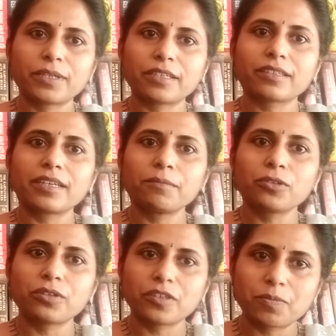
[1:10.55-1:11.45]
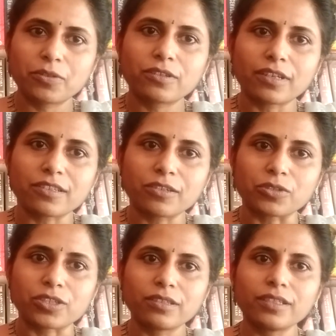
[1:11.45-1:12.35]
when it came to dispute
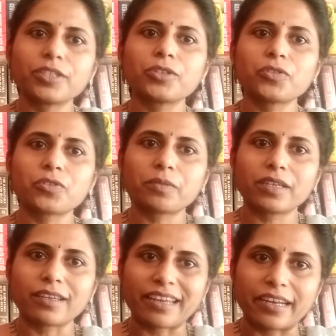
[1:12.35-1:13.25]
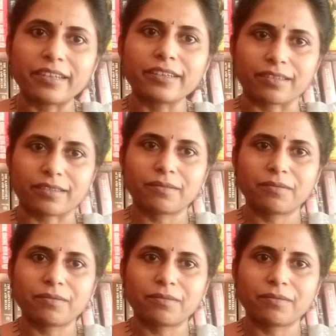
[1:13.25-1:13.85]
resolution, it used to be an elder,